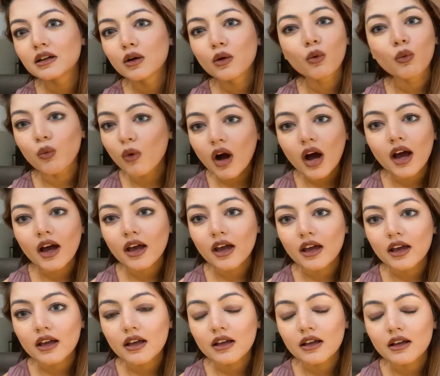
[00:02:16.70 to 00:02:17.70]

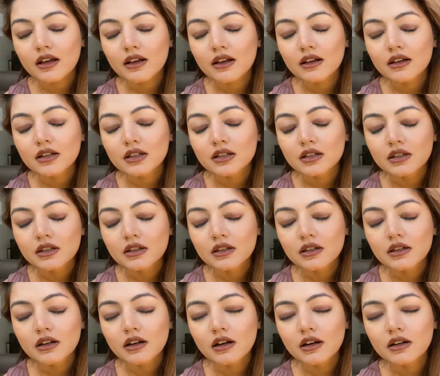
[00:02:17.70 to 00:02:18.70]
Why?
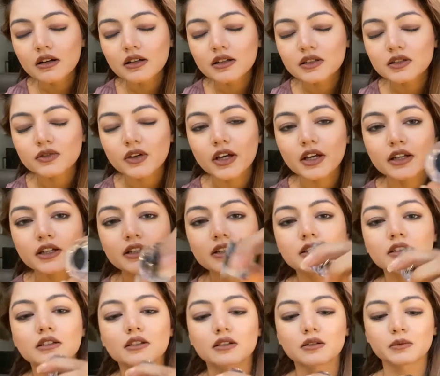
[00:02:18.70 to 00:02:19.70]
It's fine.
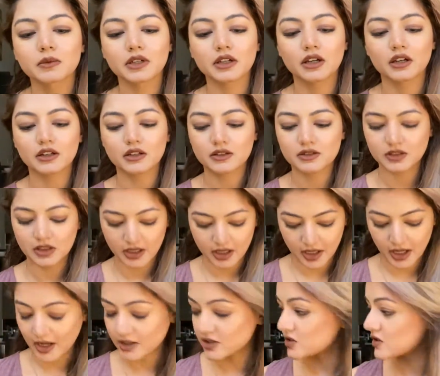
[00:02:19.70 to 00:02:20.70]
Oh my God, sorry.
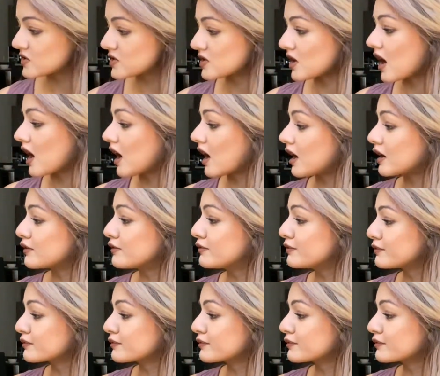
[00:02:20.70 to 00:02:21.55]
I just saw,